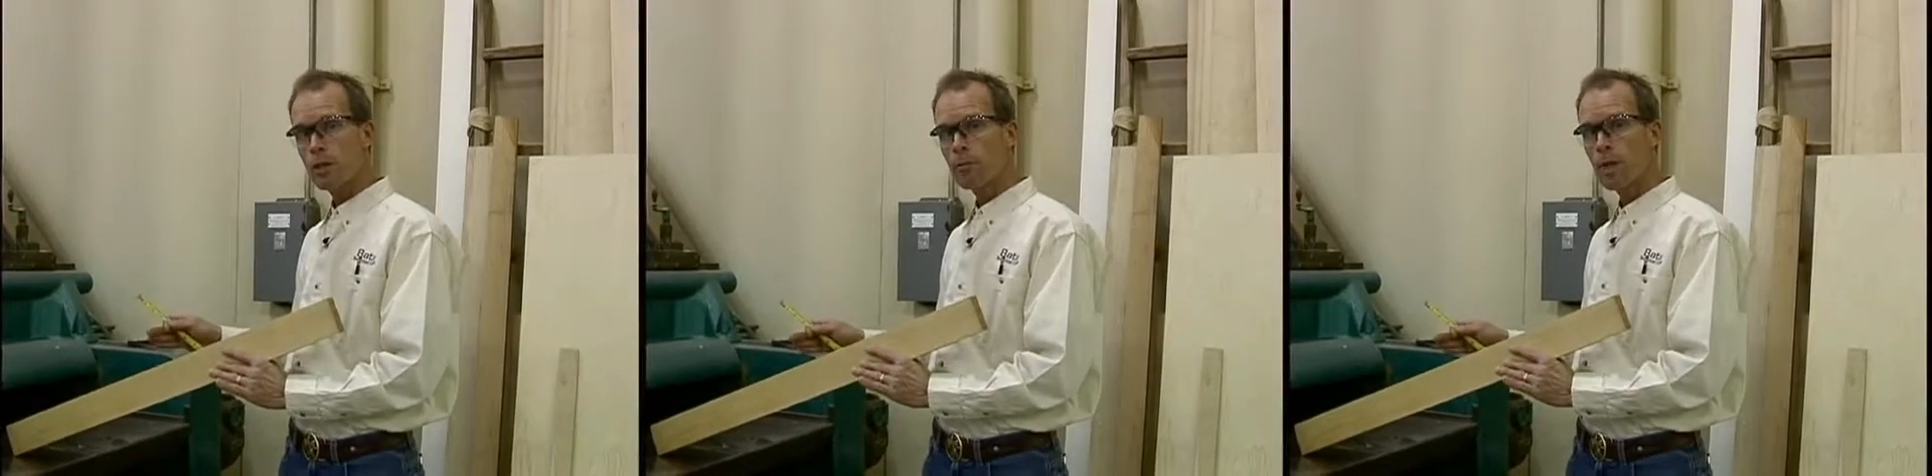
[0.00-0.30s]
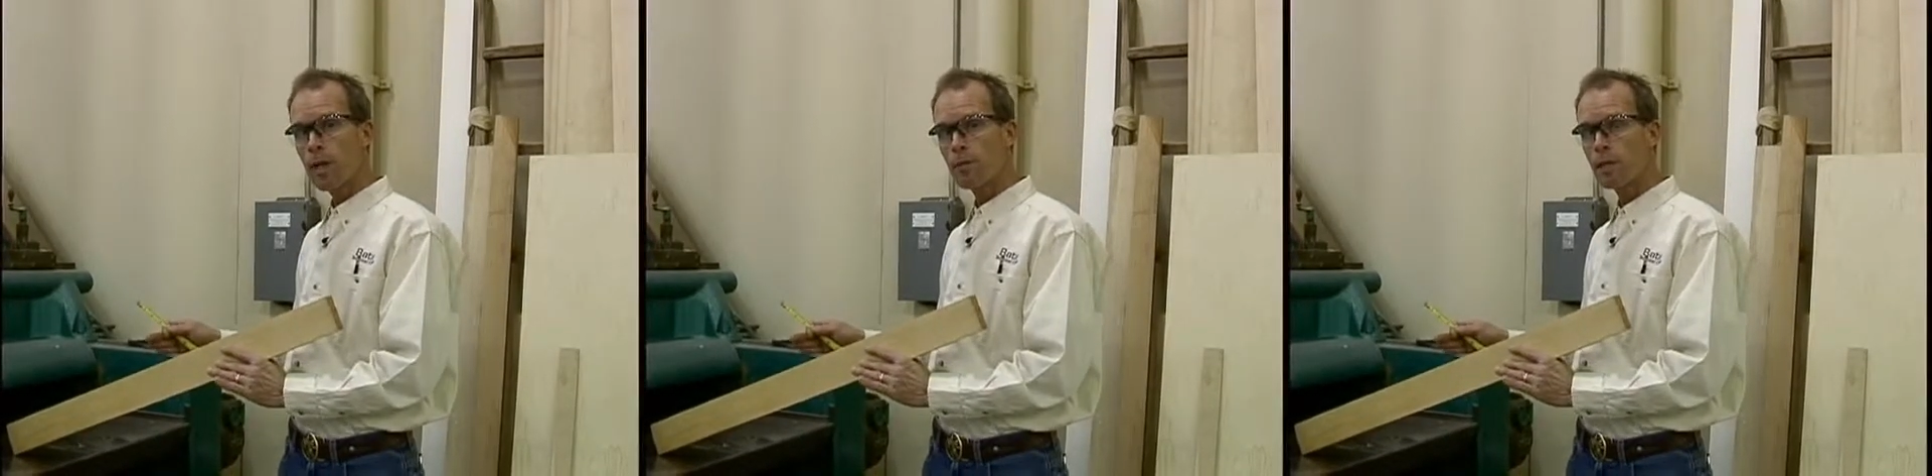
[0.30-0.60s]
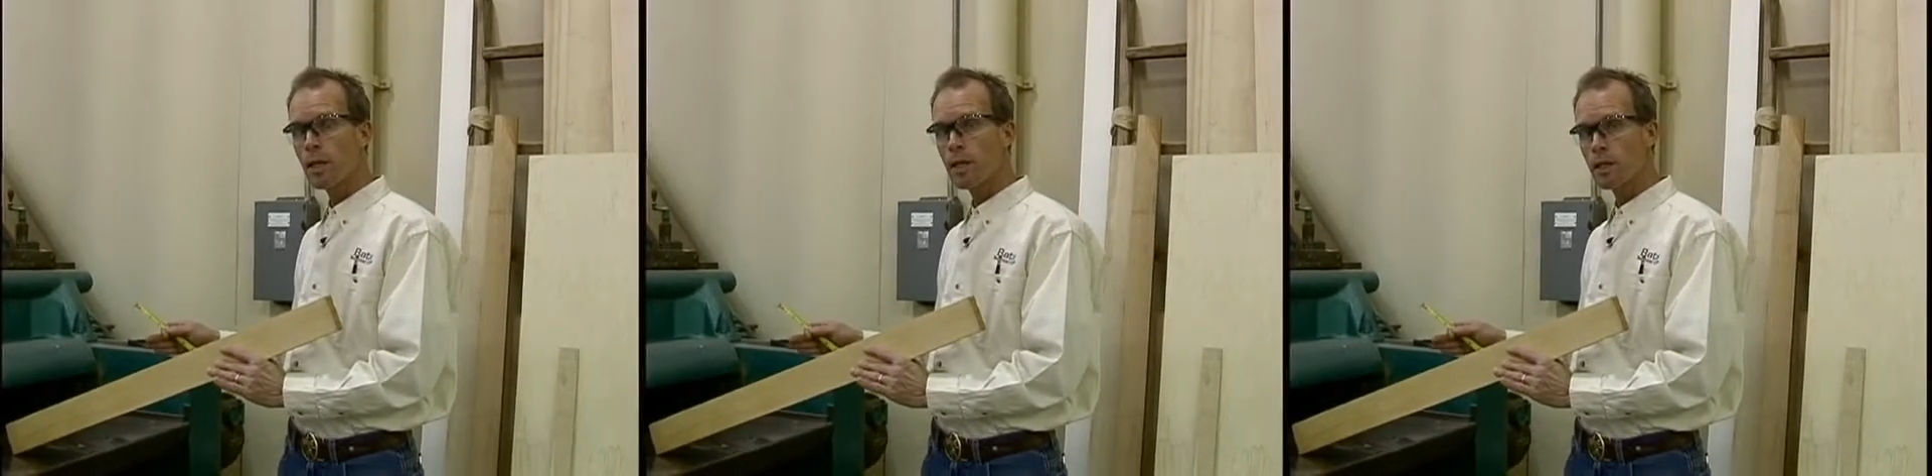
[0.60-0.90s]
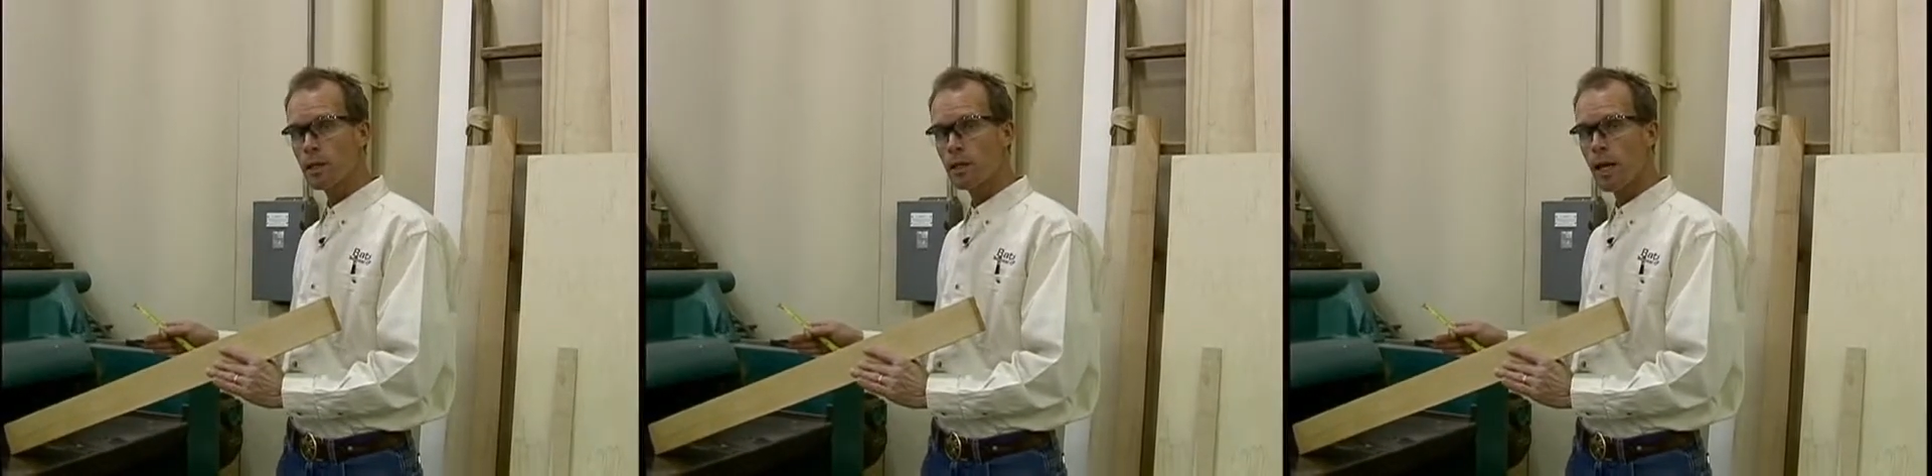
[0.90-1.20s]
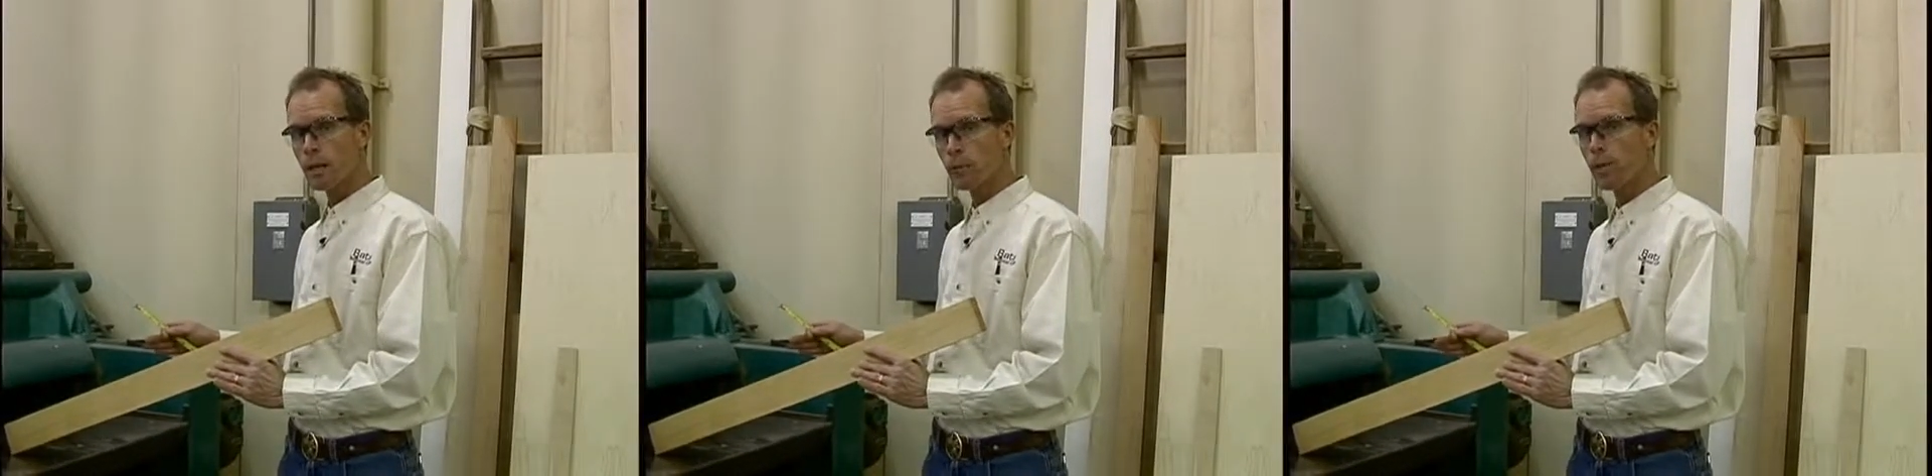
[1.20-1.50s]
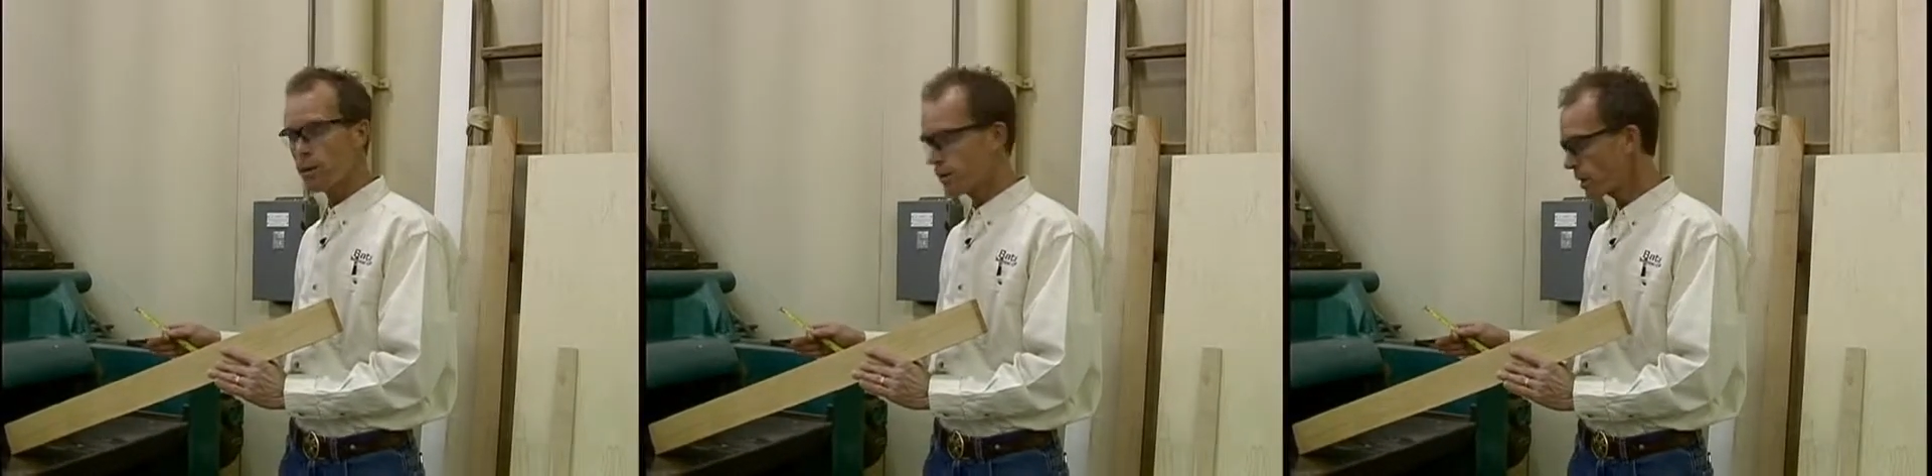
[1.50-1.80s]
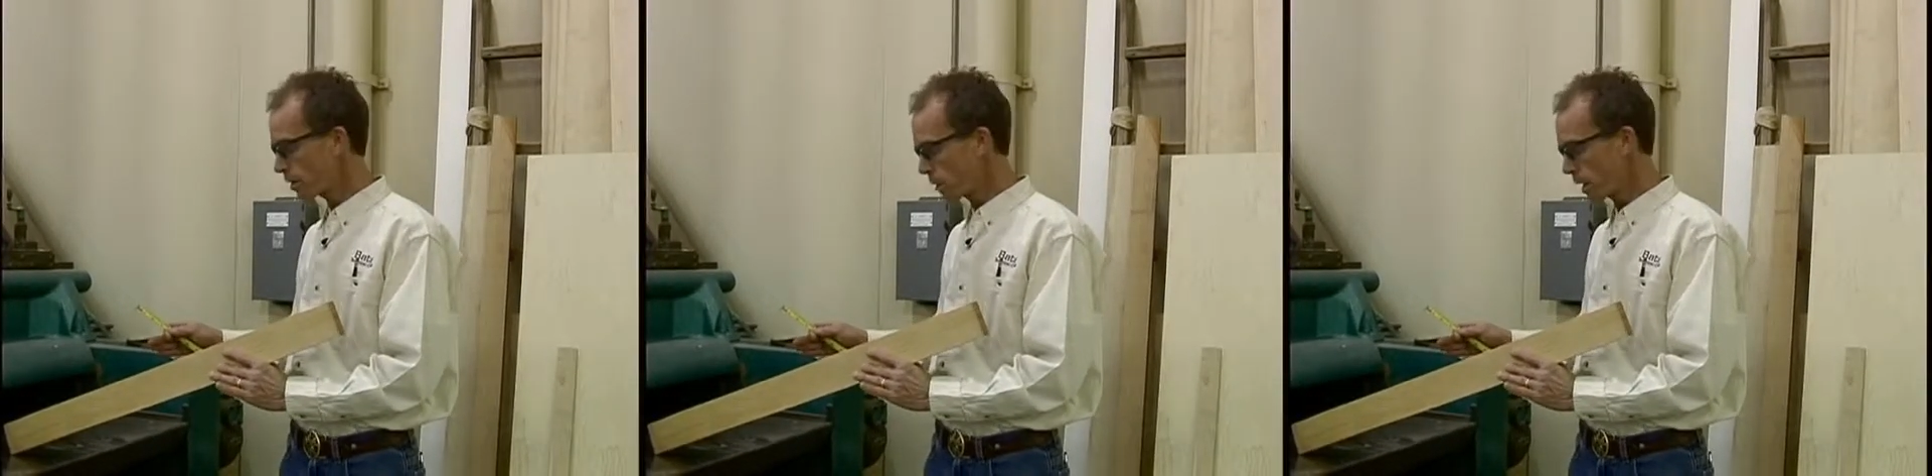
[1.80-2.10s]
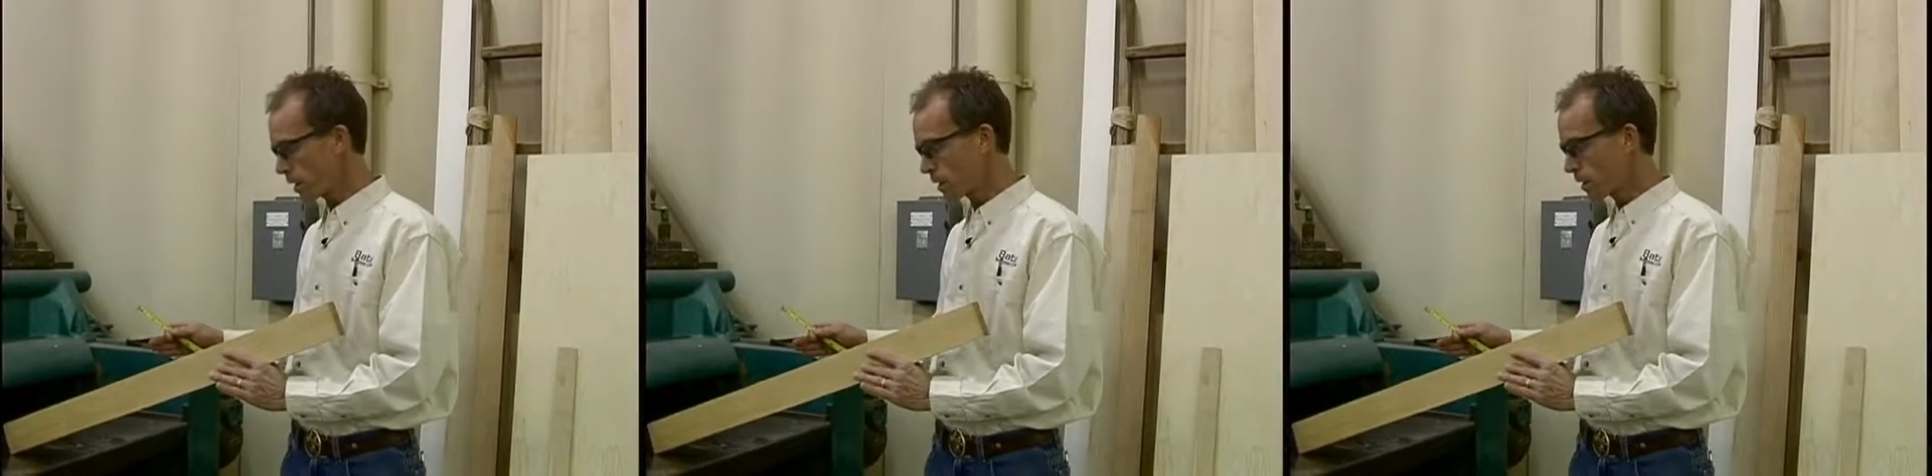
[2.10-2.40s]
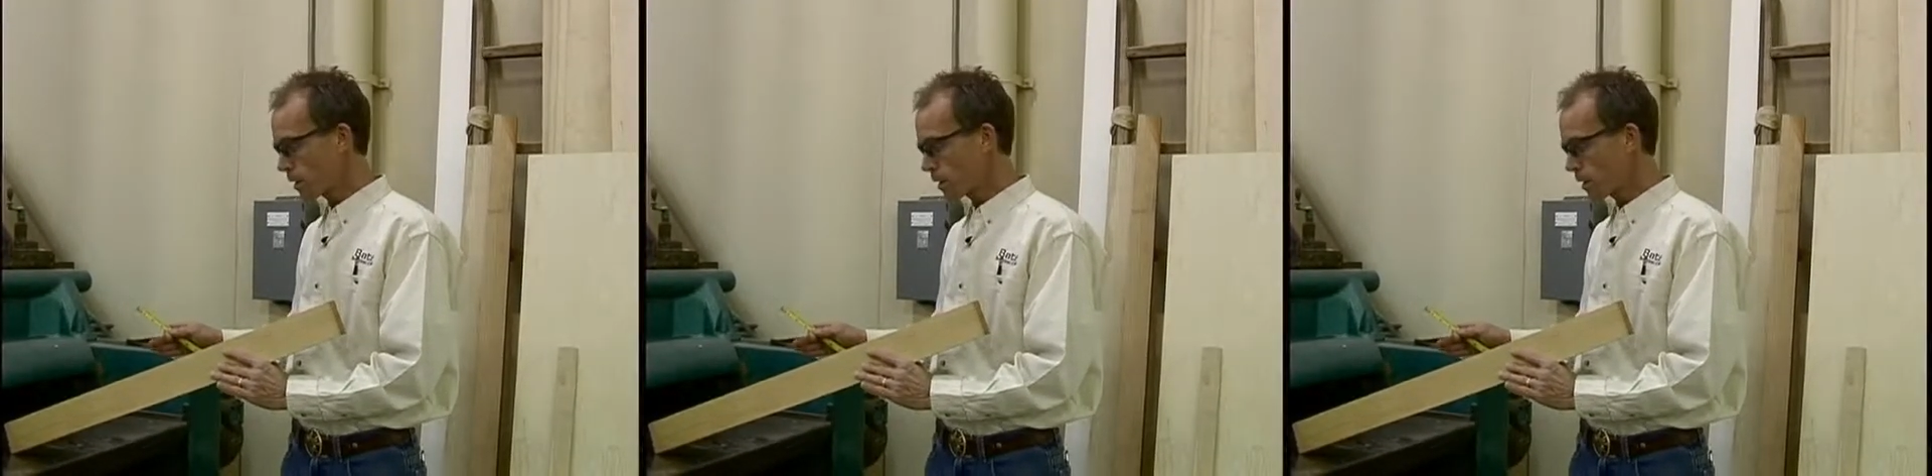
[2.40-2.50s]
you may not be getting exactly what you think you're getting.